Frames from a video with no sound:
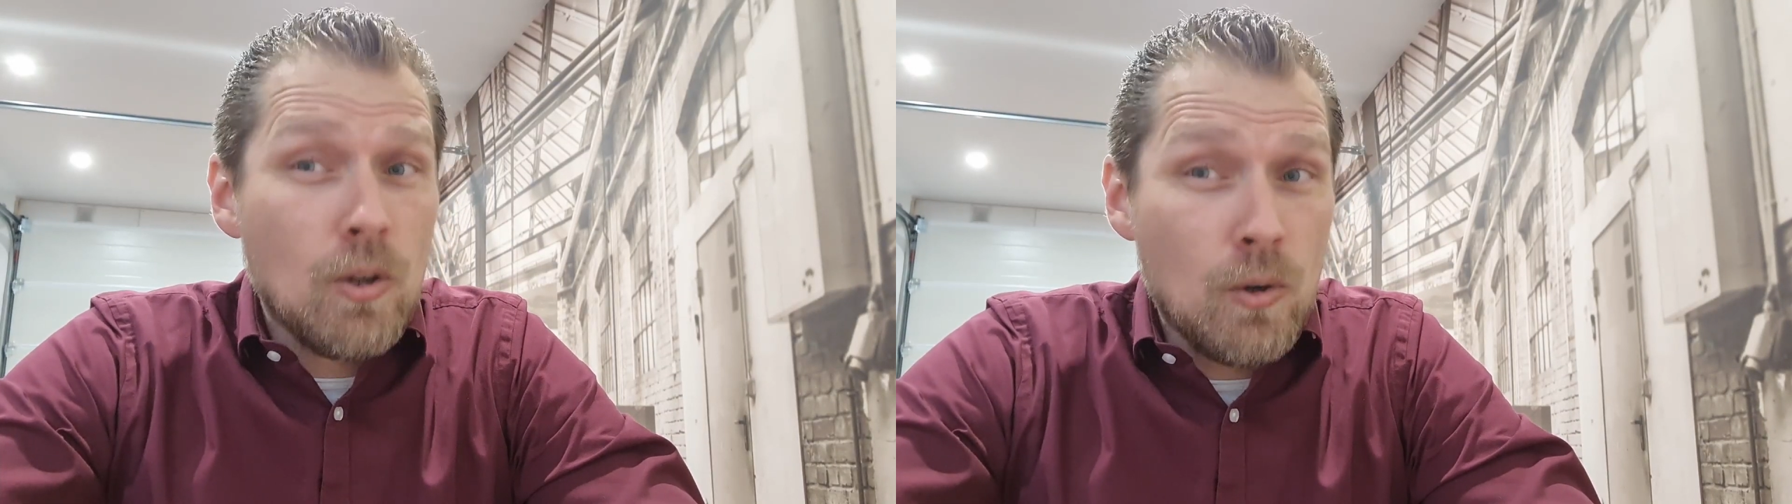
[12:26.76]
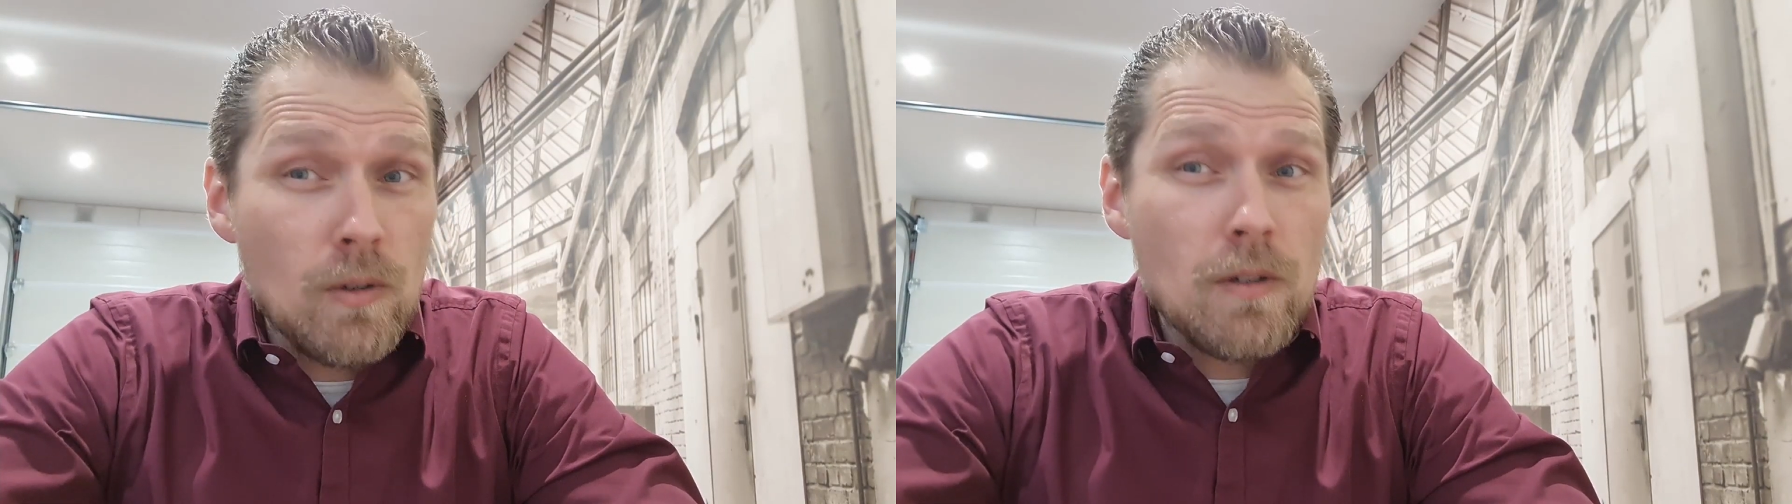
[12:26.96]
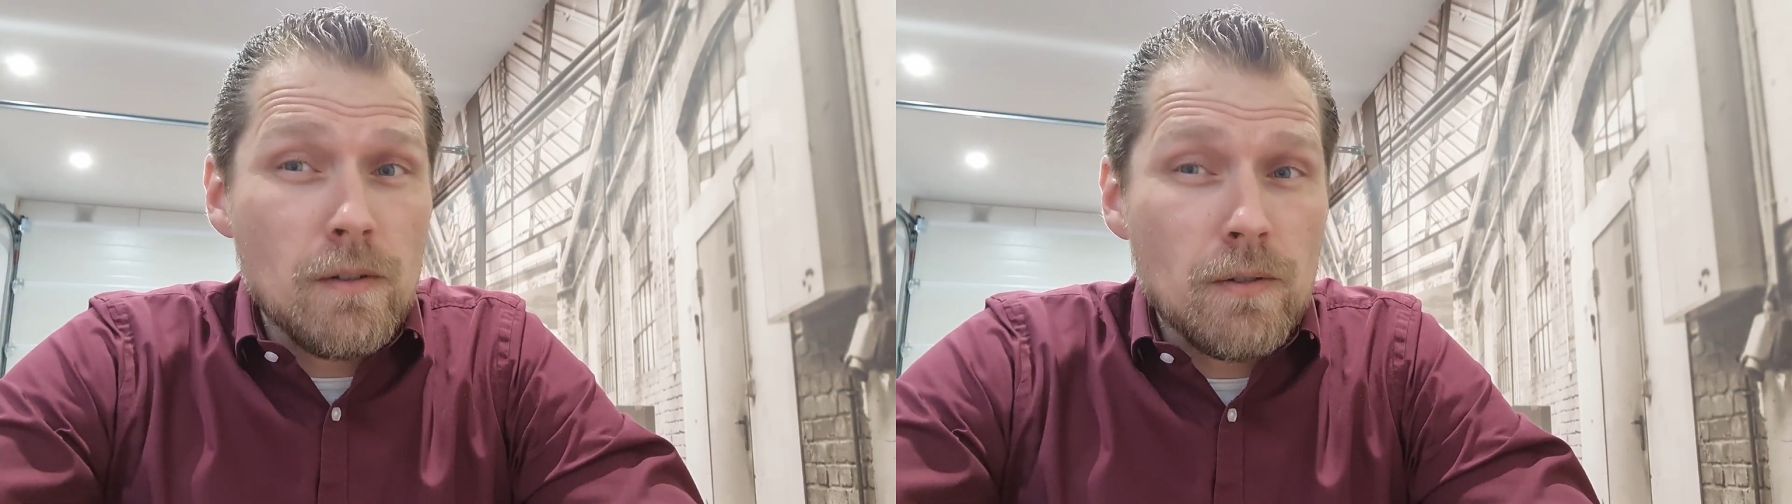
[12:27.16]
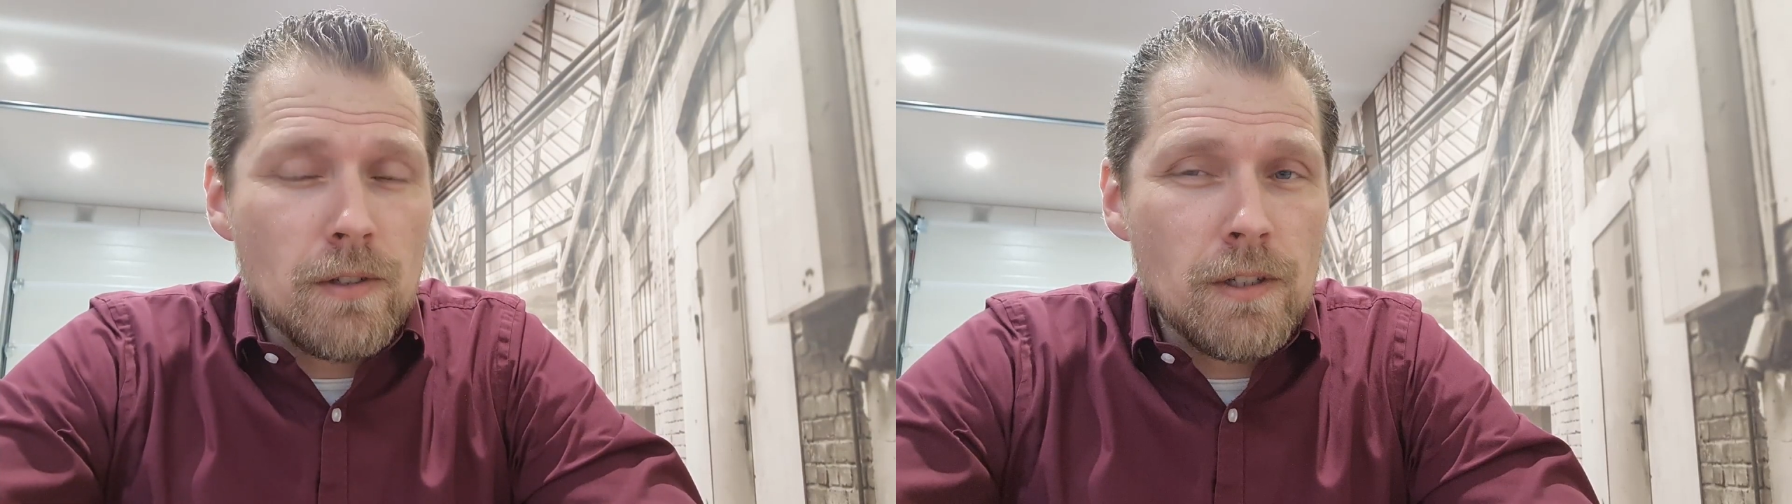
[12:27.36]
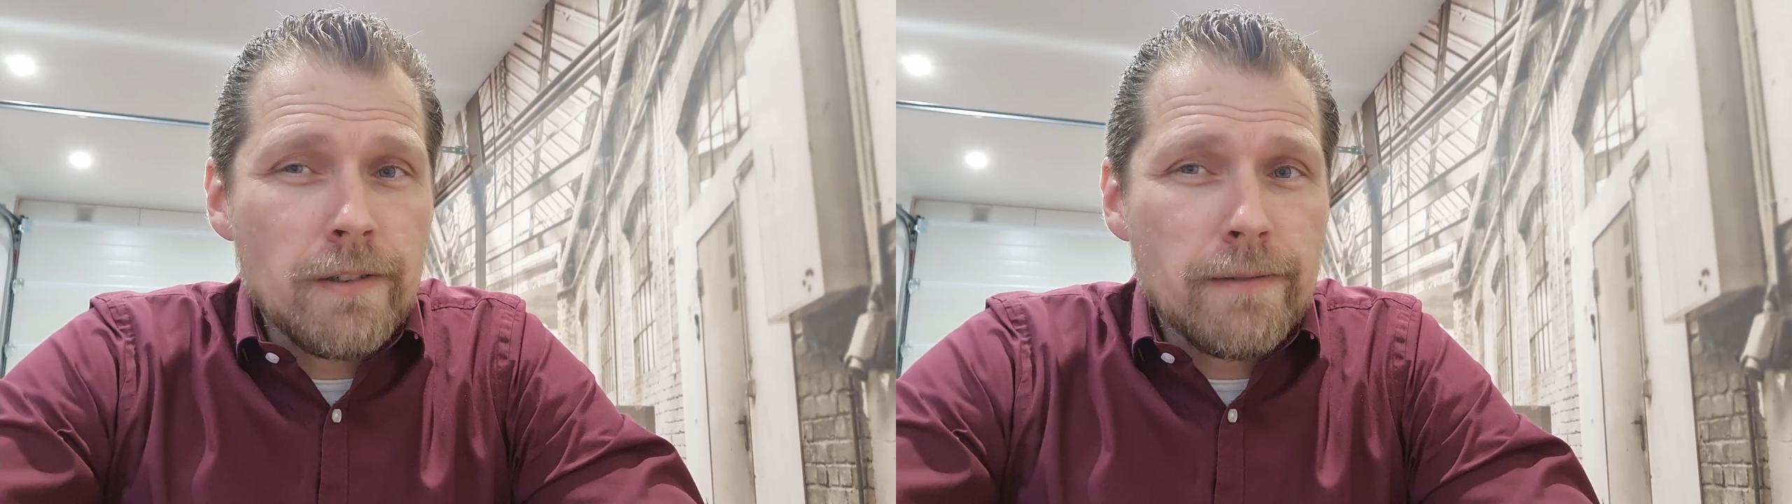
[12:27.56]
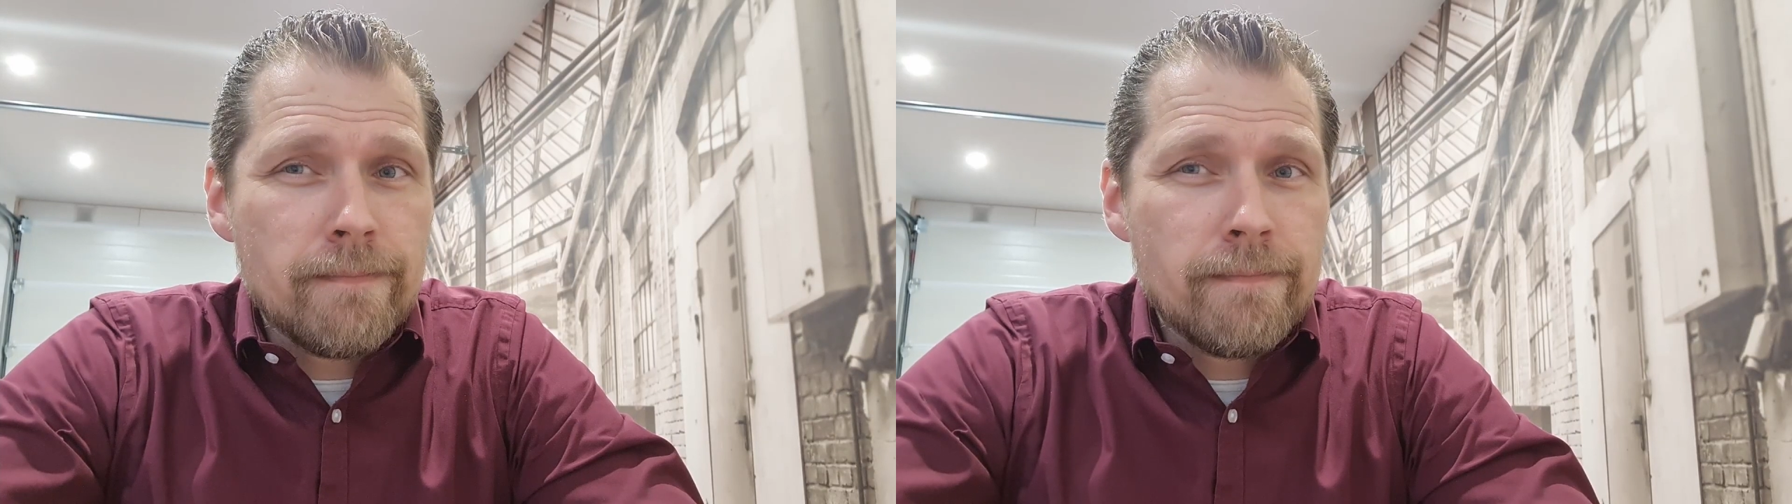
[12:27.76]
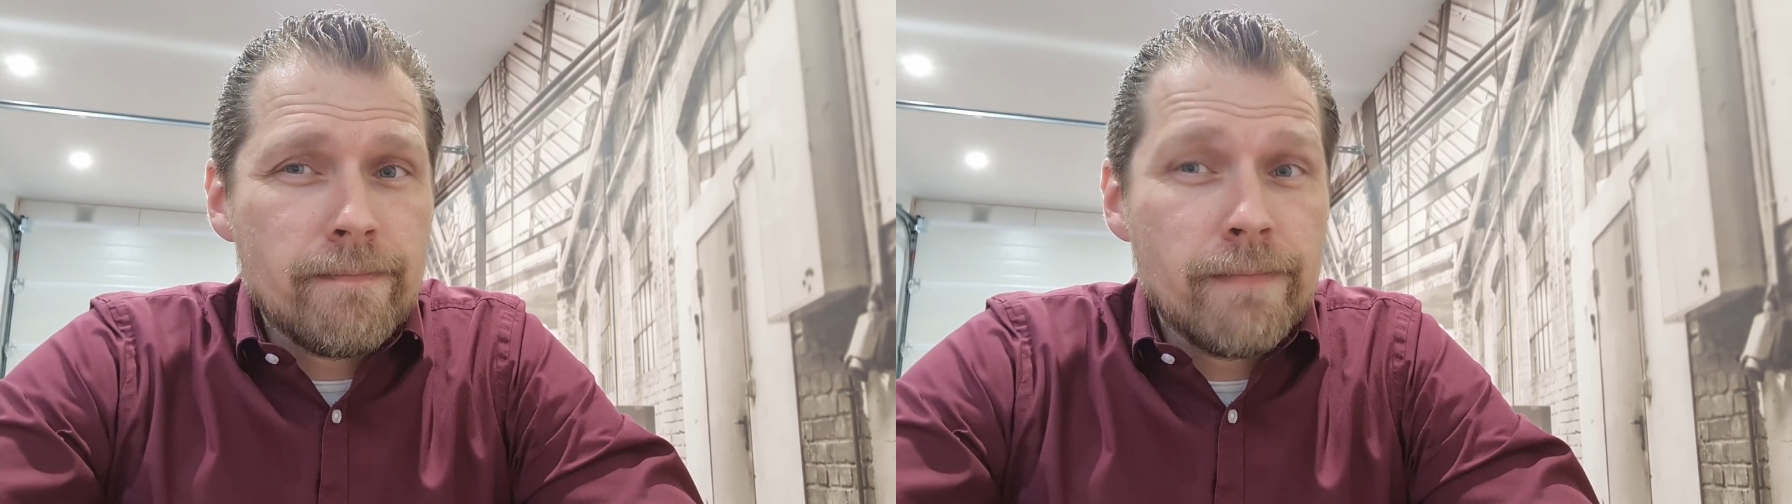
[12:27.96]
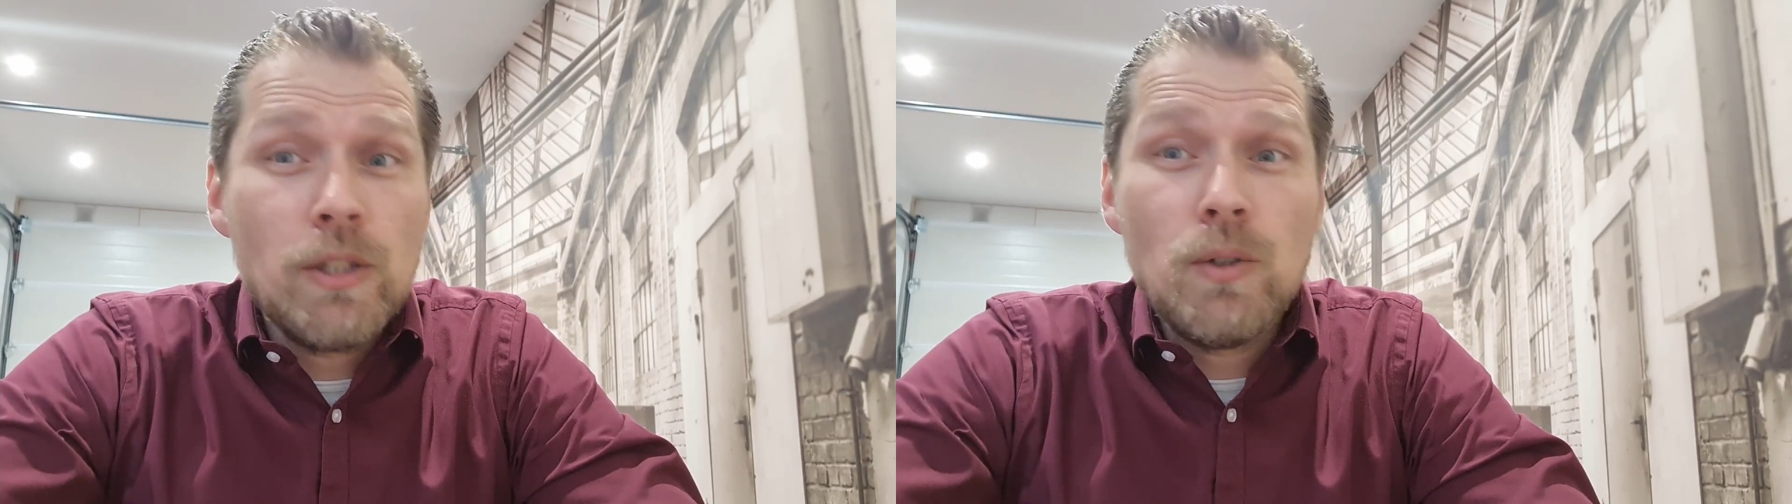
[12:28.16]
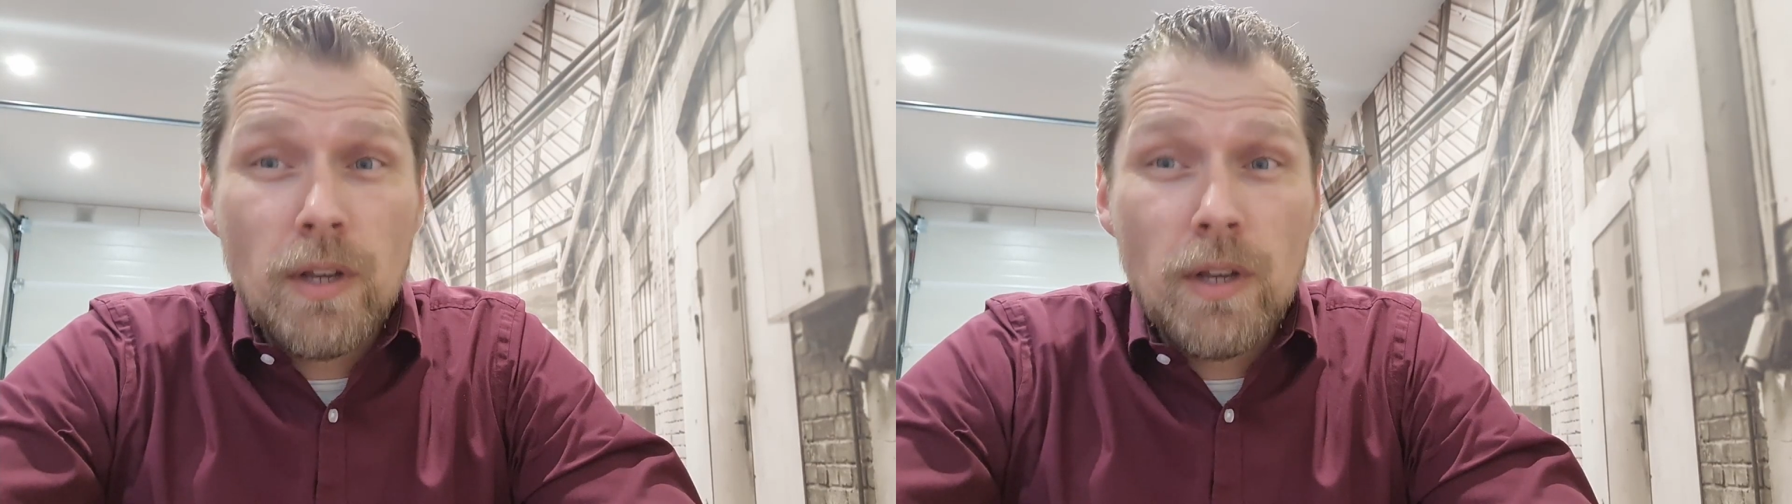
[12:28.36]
Good news is you